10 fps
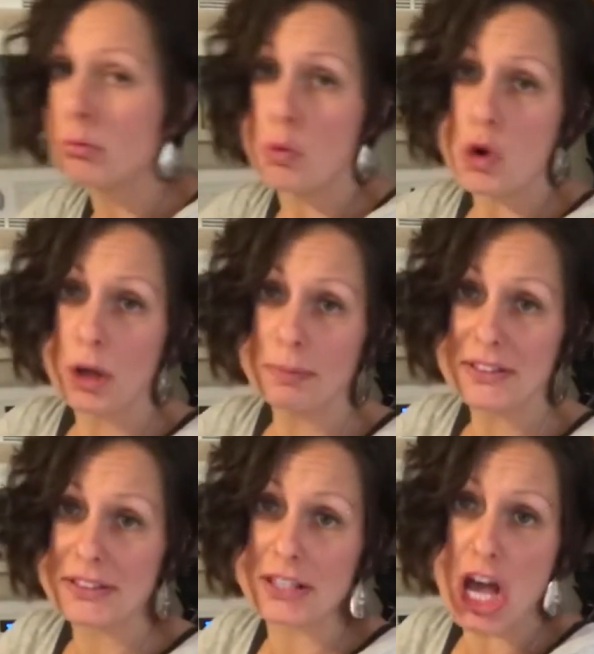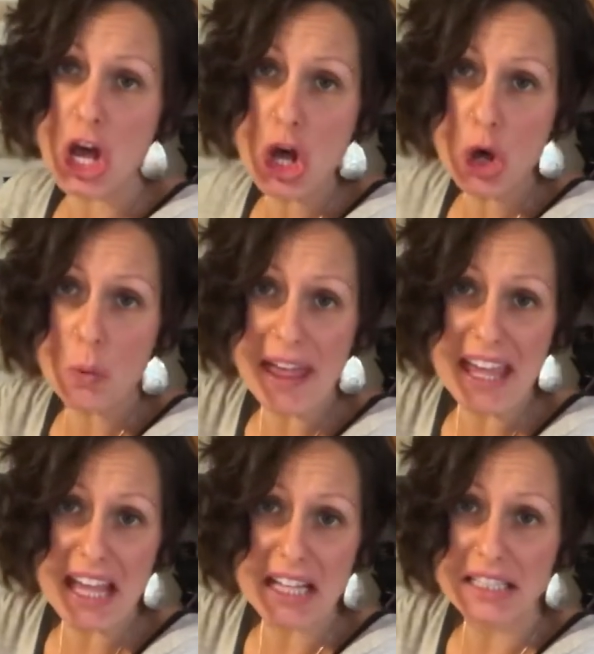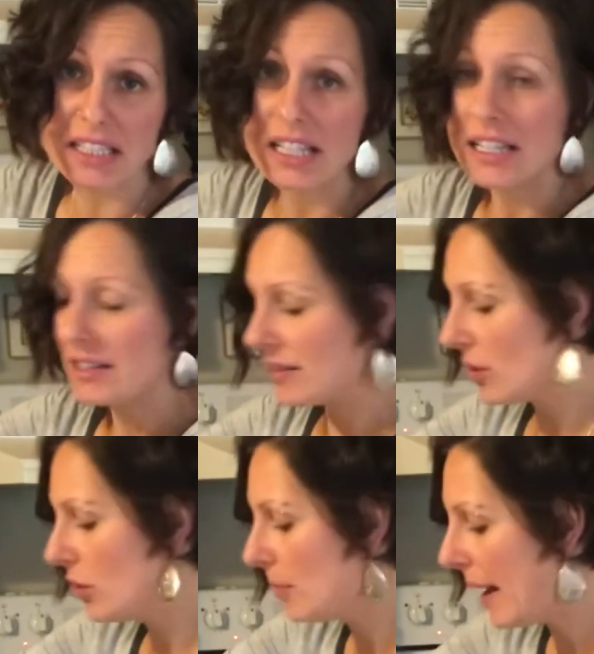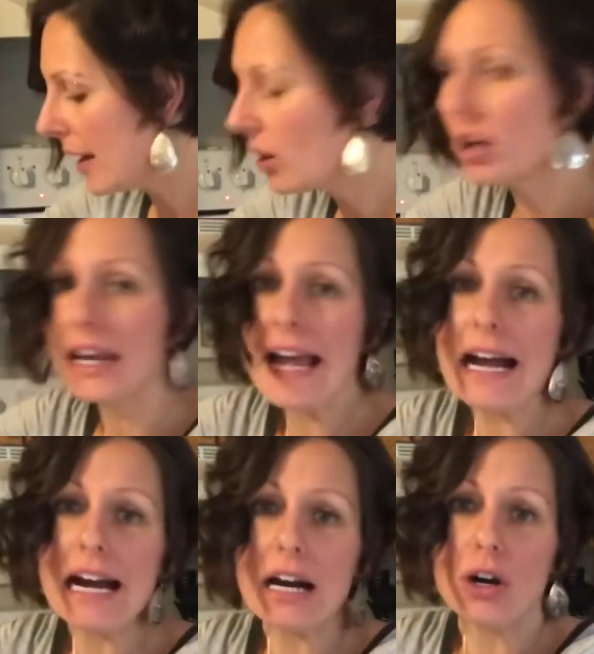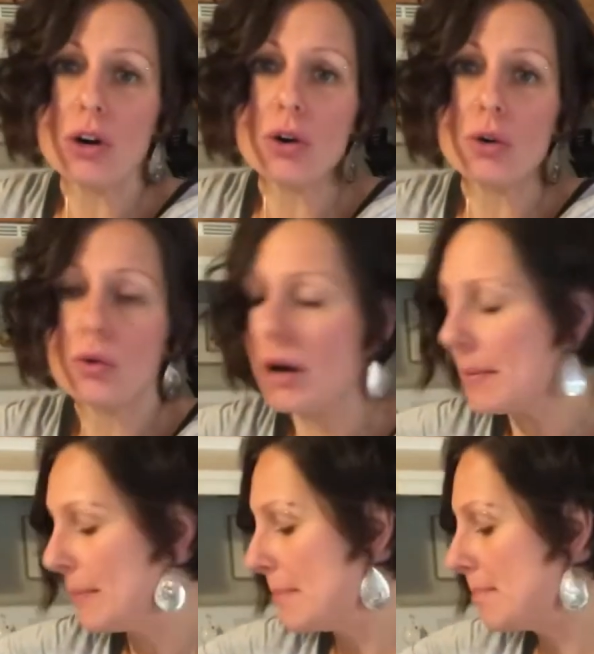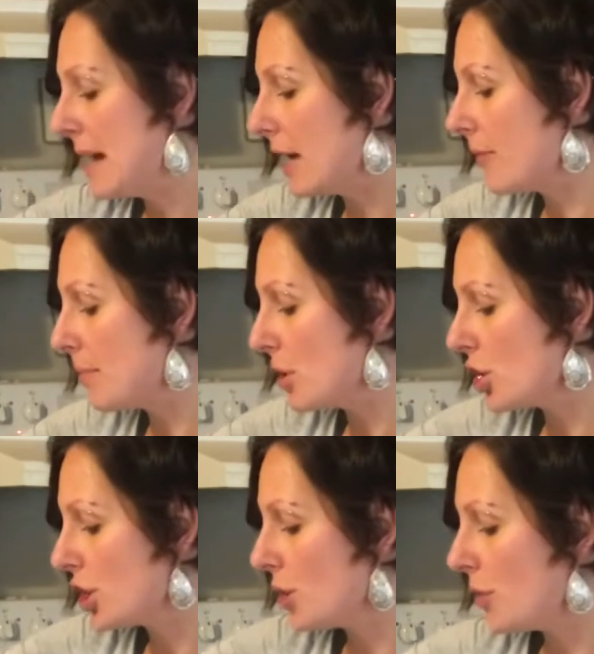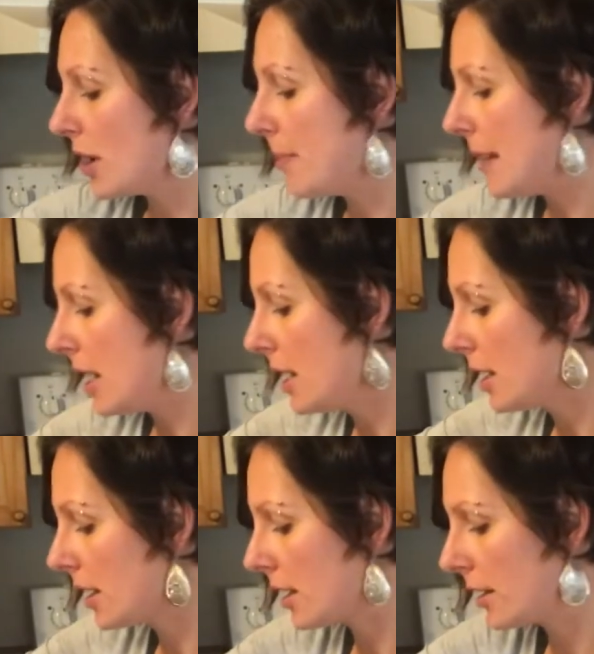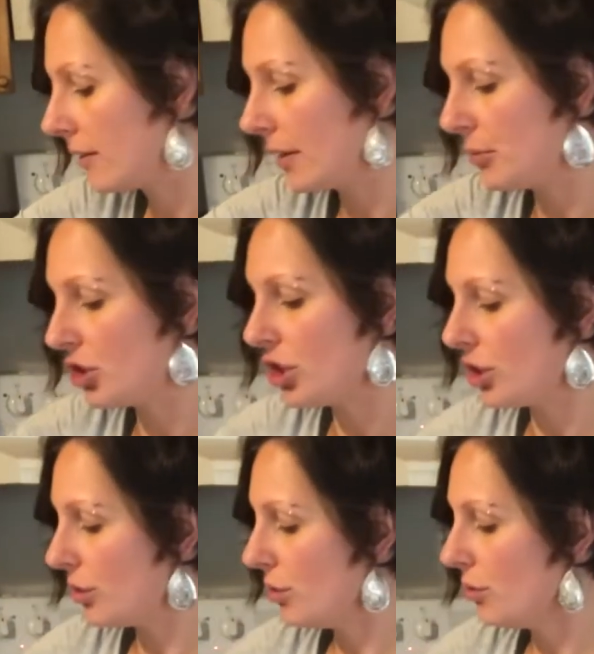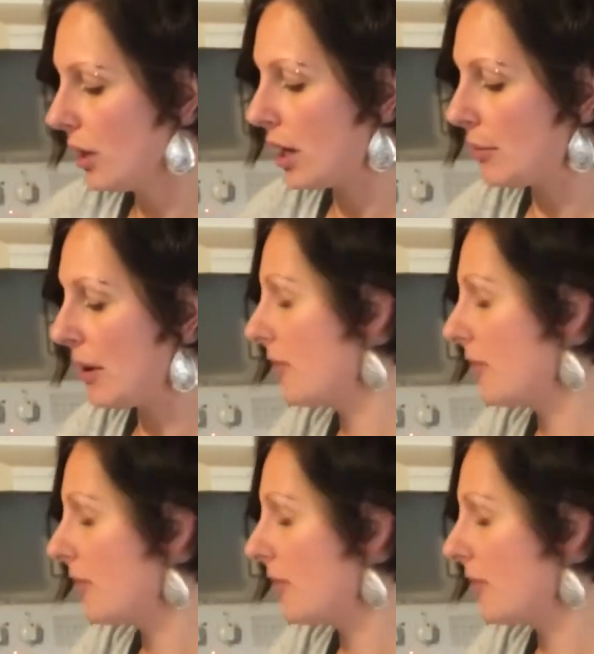Whoops. Oh, well. So depending on how big of a burger you want to make, it's up to you. I've